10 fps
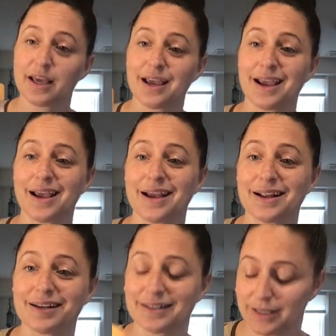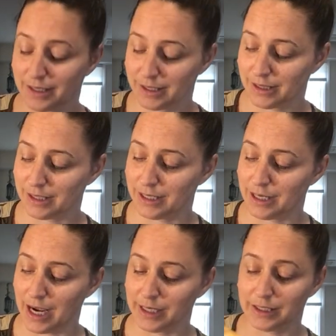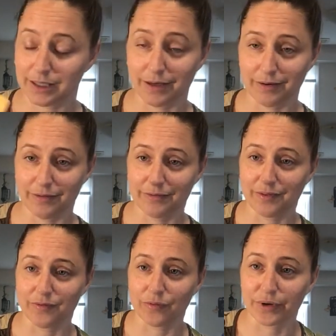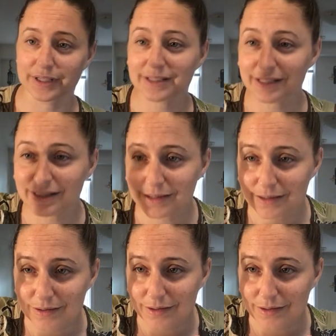And the Knight of Voices.